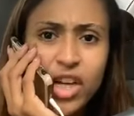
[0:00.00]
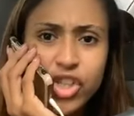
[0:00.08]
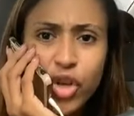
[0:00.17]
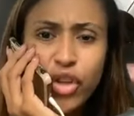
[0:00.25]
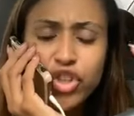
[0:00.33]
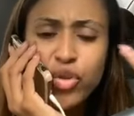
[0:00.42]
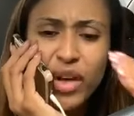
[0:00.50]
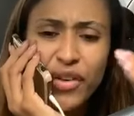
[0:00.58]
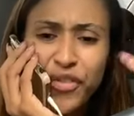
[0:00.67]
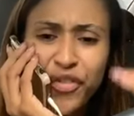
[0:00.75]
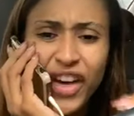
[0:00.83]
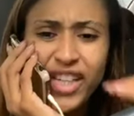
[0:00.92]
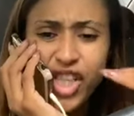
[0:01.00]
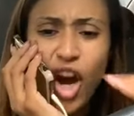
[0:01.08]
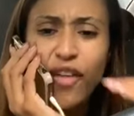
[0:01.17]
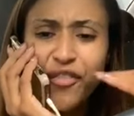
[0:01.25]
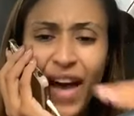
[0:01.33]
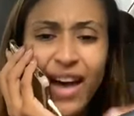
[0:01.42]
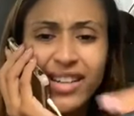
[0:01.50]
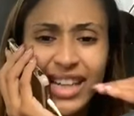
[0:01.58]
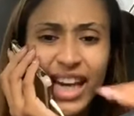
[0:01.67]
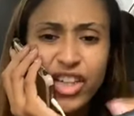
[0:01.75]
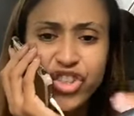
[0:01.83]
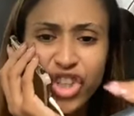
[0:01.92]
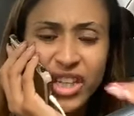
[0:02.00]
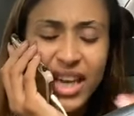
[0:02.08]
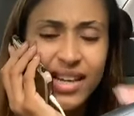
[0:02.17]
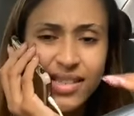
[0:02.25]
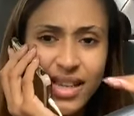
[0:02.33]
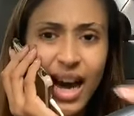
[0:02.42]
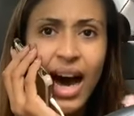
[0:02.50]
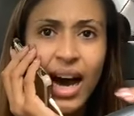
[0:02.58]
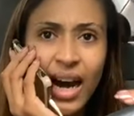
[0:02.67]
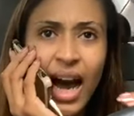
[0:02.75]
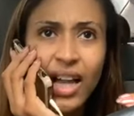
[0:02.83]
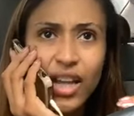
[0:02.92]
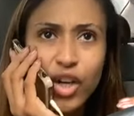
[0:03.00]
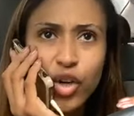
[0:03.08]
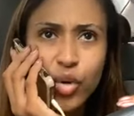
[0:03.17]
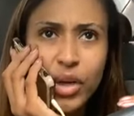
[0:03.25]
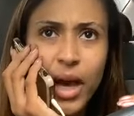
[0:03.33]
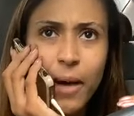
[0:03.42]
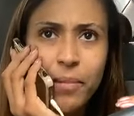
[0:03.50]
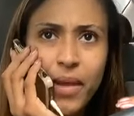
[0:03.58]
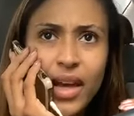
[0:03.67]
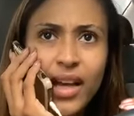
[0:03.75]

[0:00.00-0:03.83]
so that you can fix our foundation. Yes, God. Hallelujah.